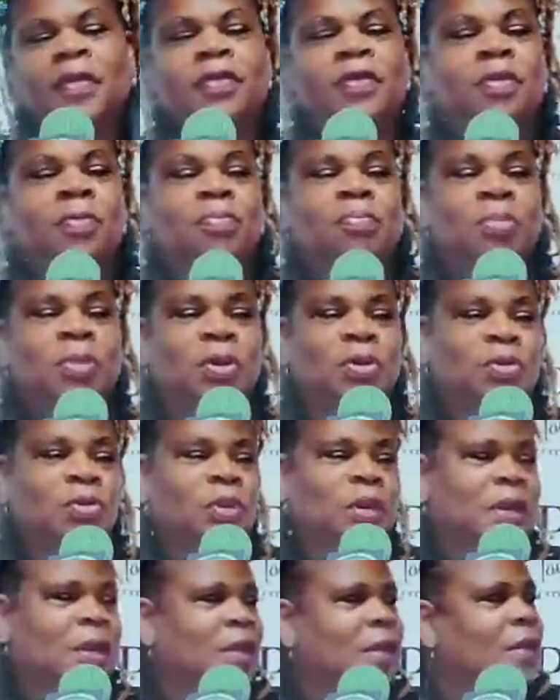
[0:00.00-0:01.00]
the
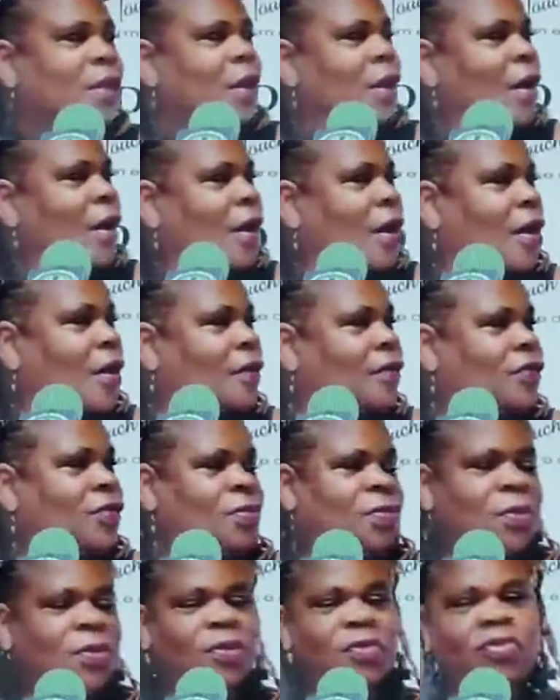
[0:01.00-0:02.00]
beauty of
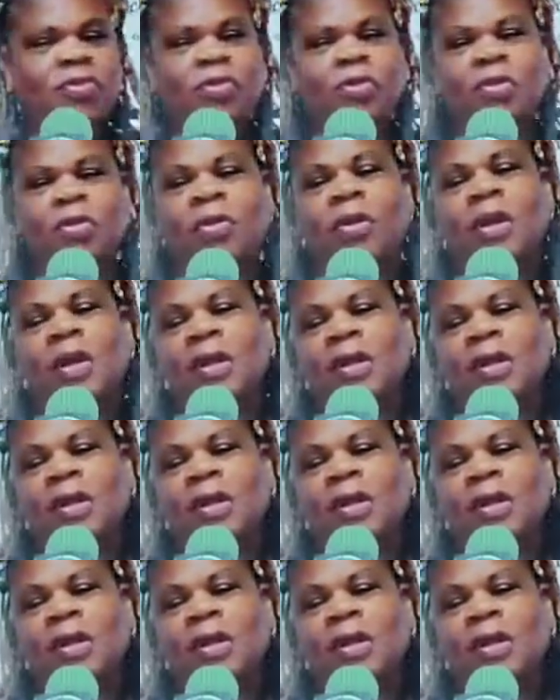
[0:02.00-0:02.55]
spiritual